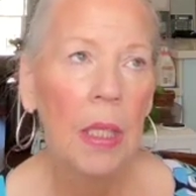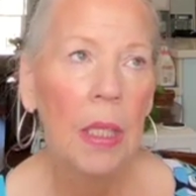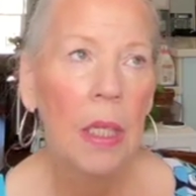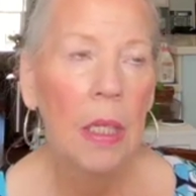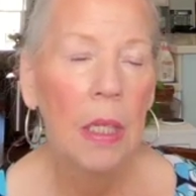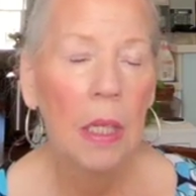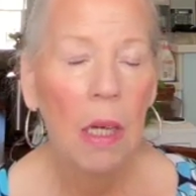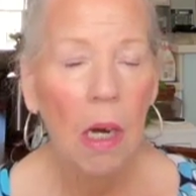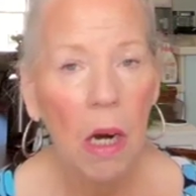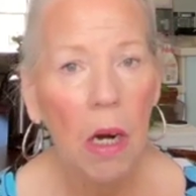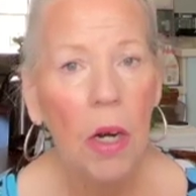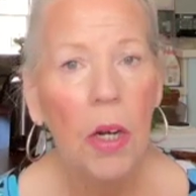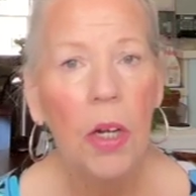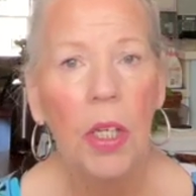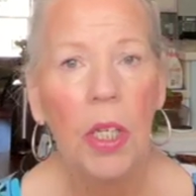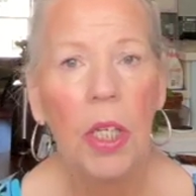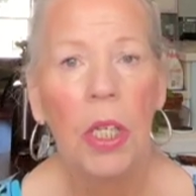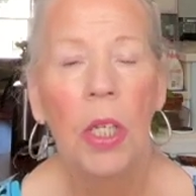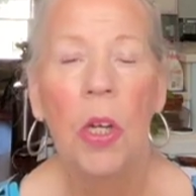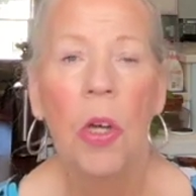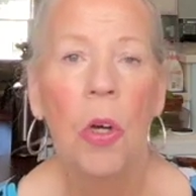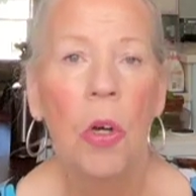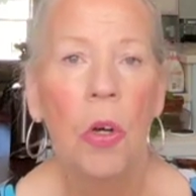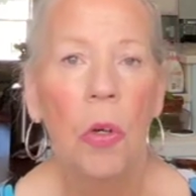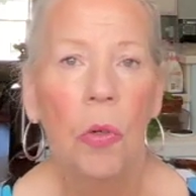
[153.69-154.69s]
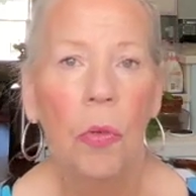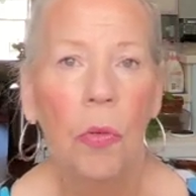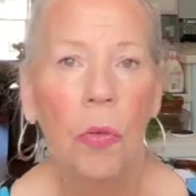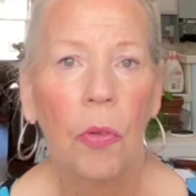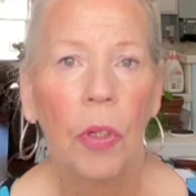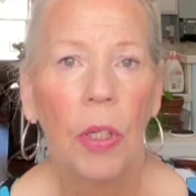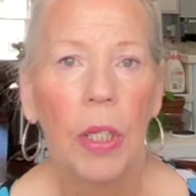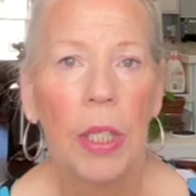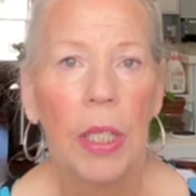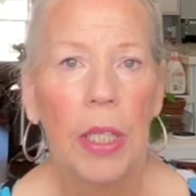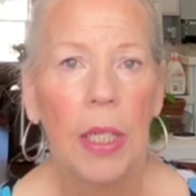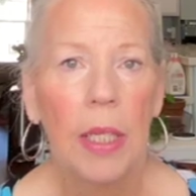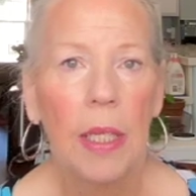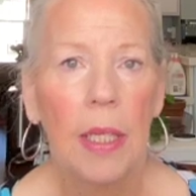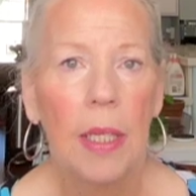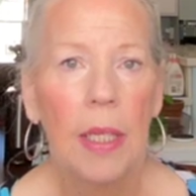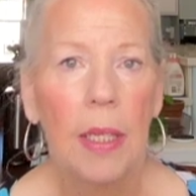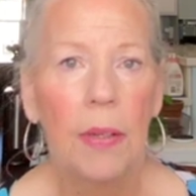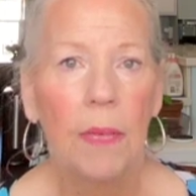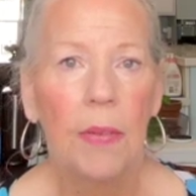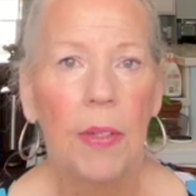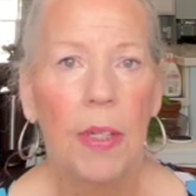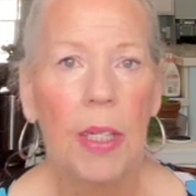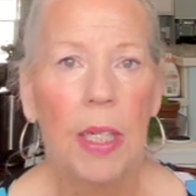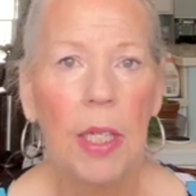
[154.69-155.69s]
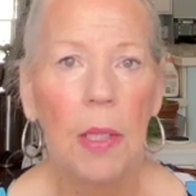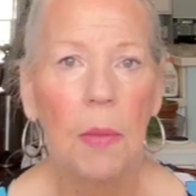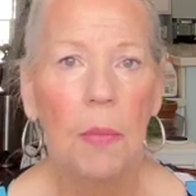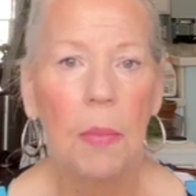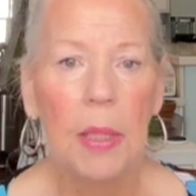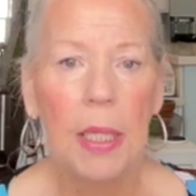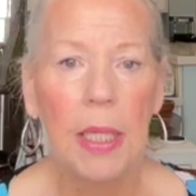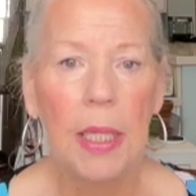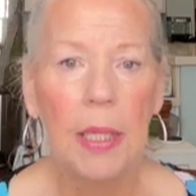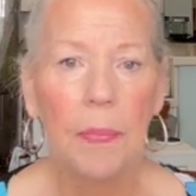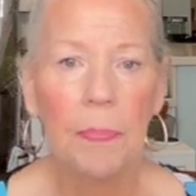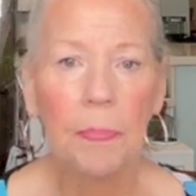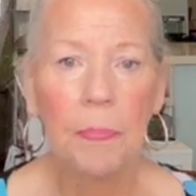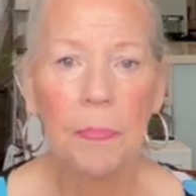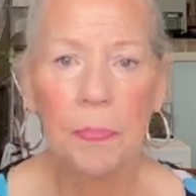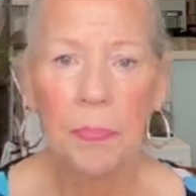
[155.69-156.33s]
cardigan over it if need be.